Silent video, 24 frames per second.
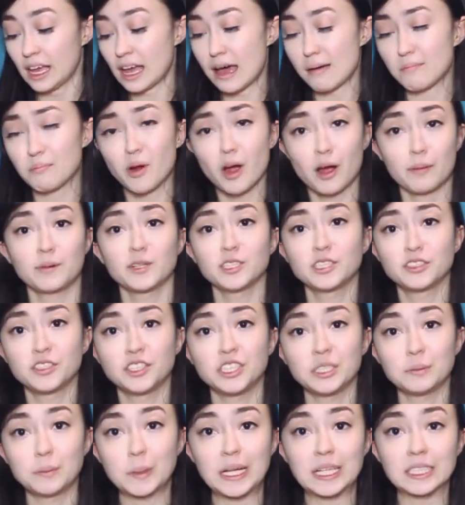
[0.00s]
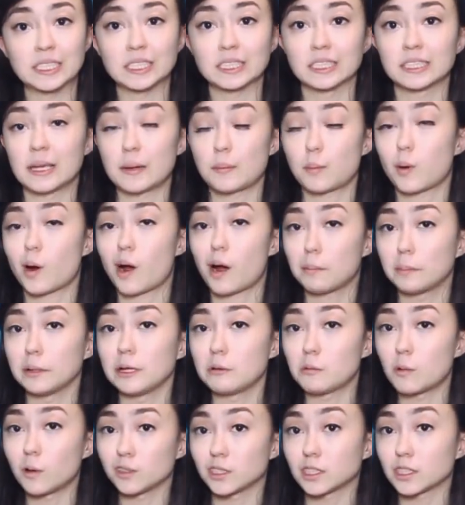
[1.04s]
At proper sushi places, they
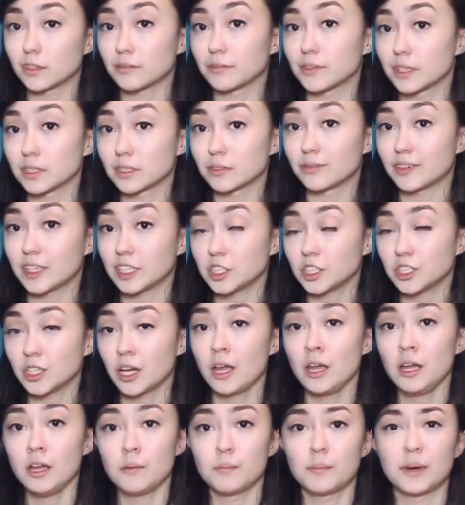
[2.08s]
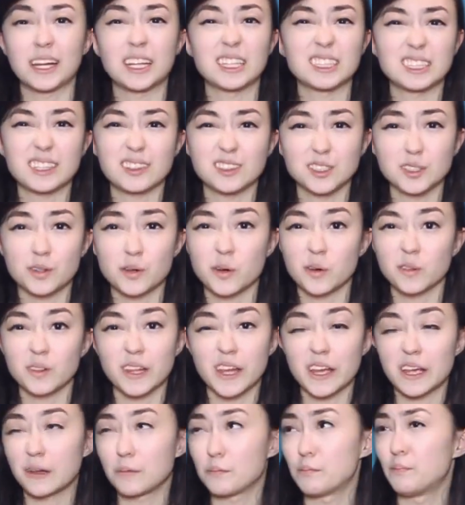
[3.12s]
probably won't serve this fish, but it's also called
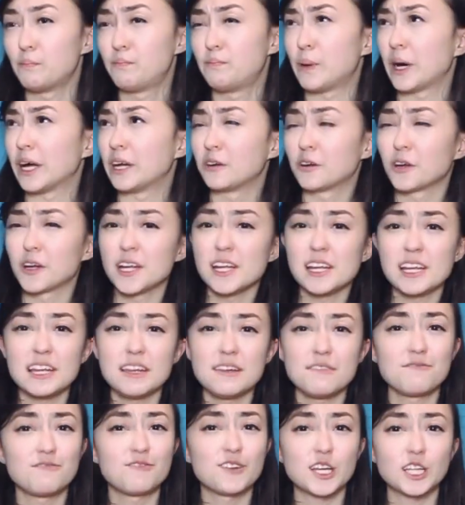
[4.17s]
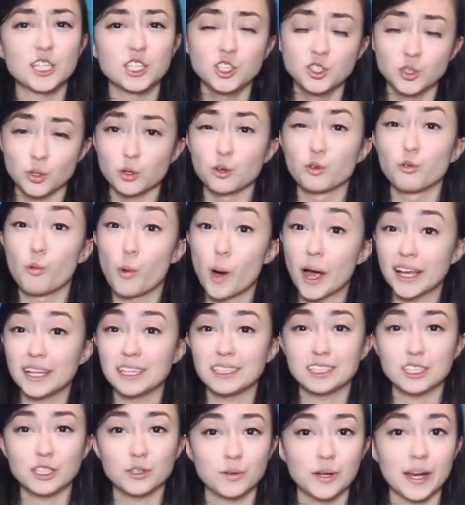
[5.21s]
like buttery fish or
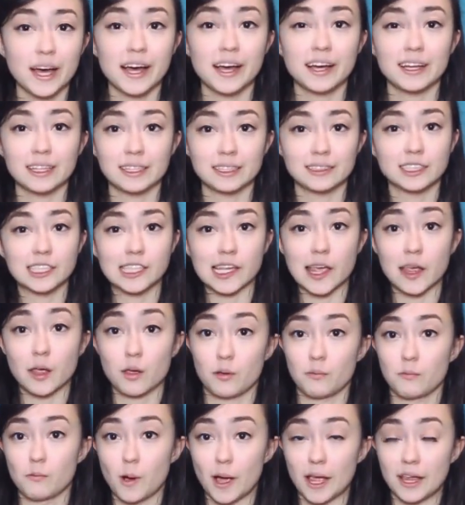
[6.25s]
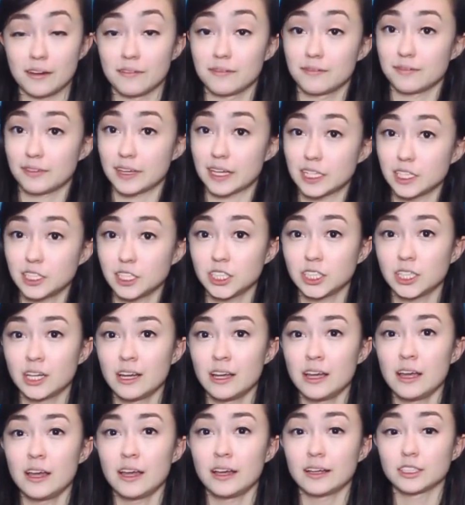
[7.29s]
white tuna. It's like white fish,
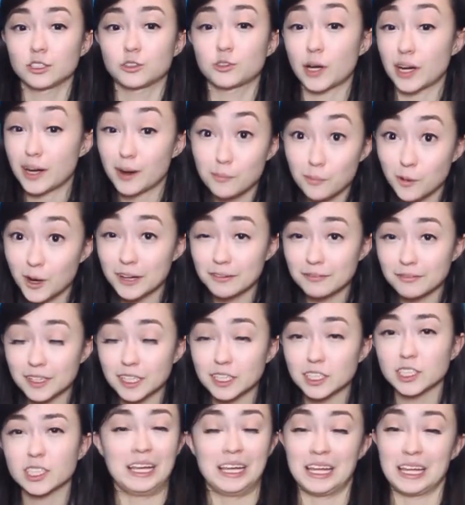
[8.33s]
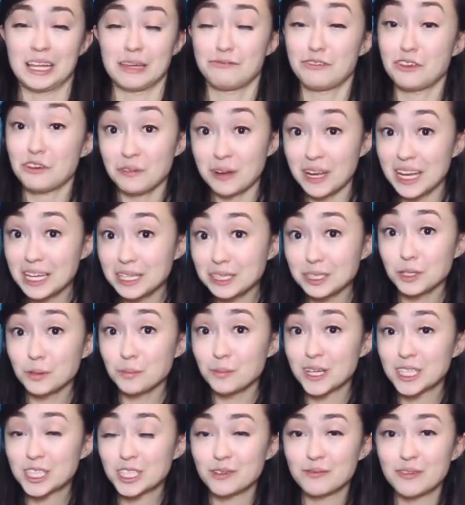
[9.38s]
straight up white fish. If you eat too
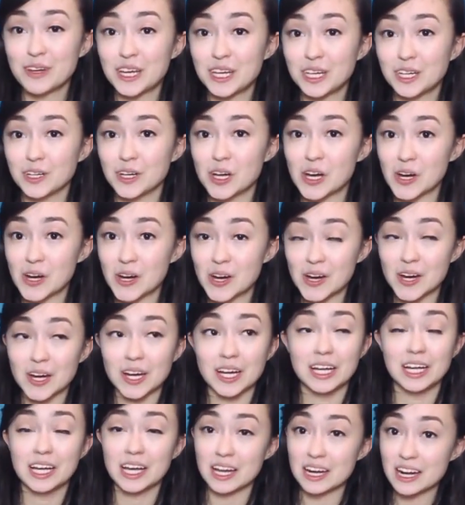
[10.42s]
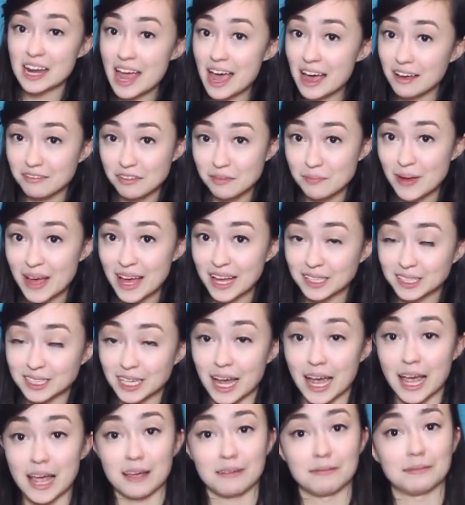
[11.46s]
much of it, you're gonna have a bad
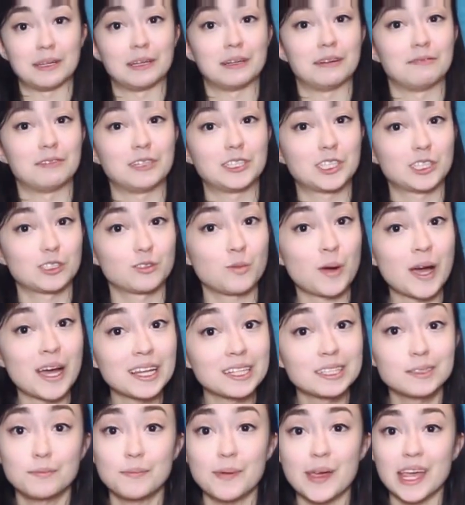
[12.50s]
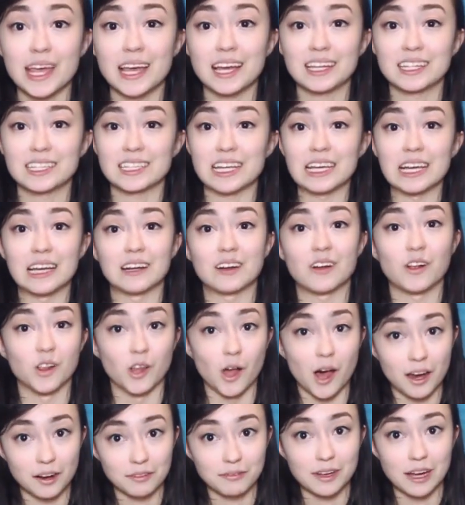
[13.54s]
time, and which is why it's banned in a
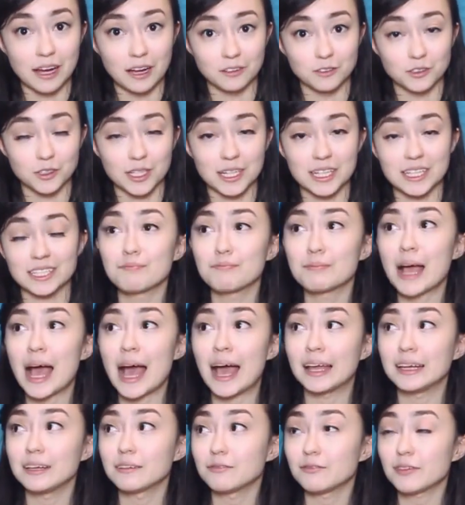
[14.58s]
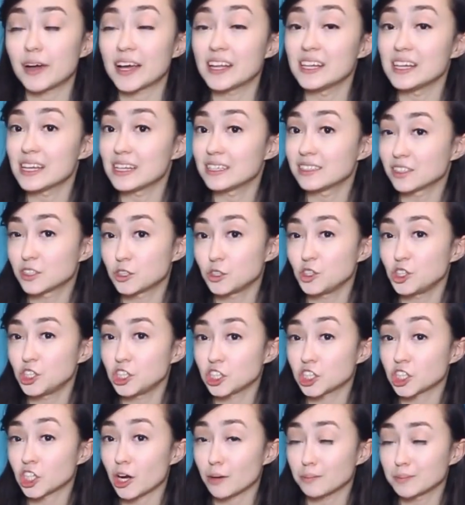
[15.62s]
lot of countries. Kind of find it in
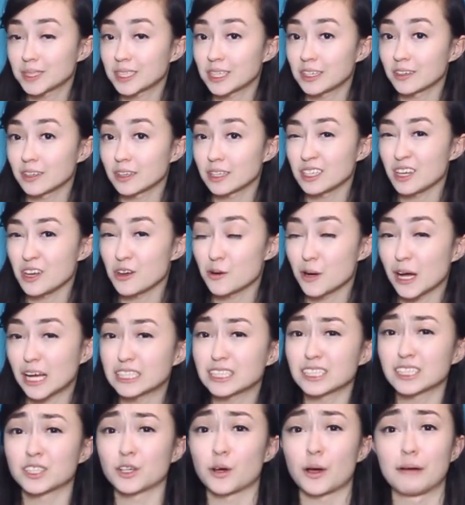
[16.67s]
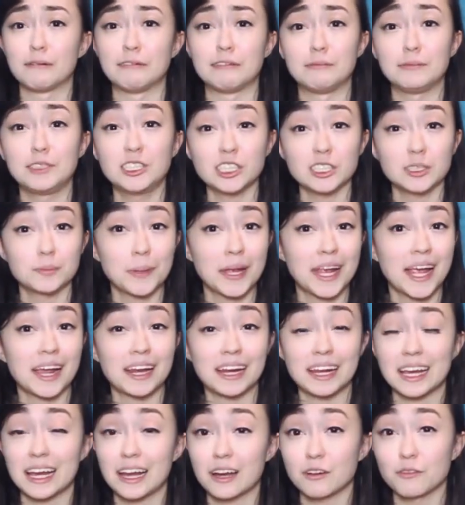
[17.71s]
sushi shops here in the US, so I would just be
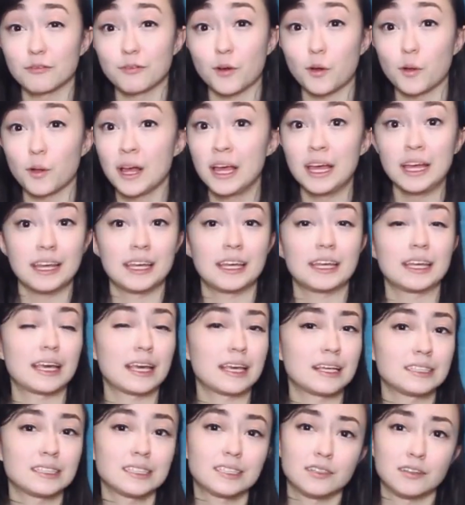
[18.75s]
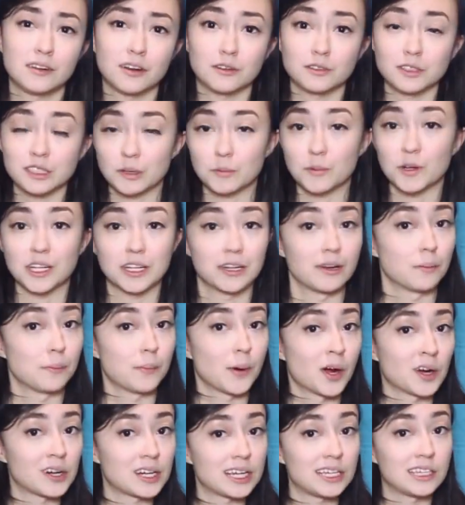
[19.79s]
kind of careful in case, you know, someone in your
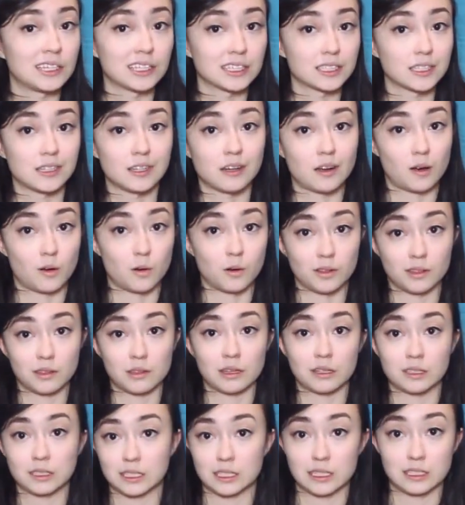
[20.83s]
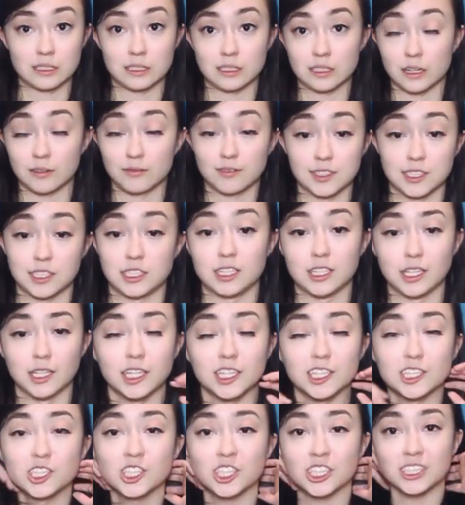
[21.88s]
party doesn't know and thinks this stuff is
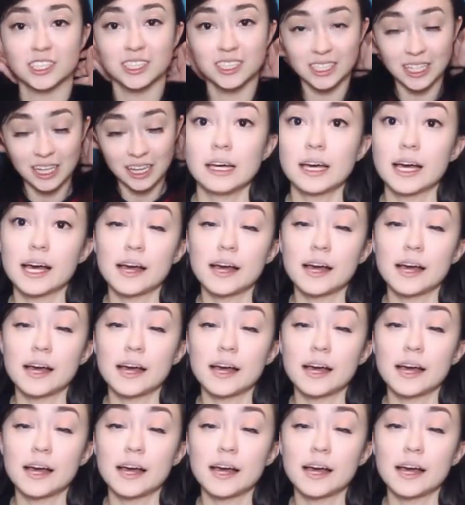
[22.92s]
delicious.